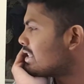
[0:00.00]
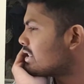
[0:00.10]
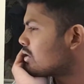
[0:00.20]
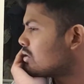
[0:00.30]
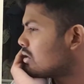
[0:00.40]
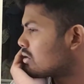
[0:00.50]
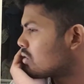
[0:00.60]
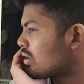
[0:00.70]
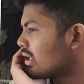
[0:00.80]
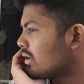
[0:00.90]
isn't
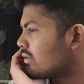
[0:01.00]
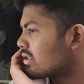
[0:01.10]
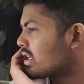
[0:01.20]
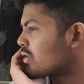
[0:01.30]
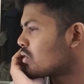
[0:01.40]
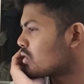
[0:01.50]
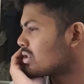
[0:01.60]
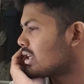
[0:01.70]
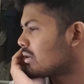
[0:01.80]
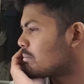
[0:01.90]
strong enough. Sir Rudo's
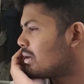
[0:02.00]
heal.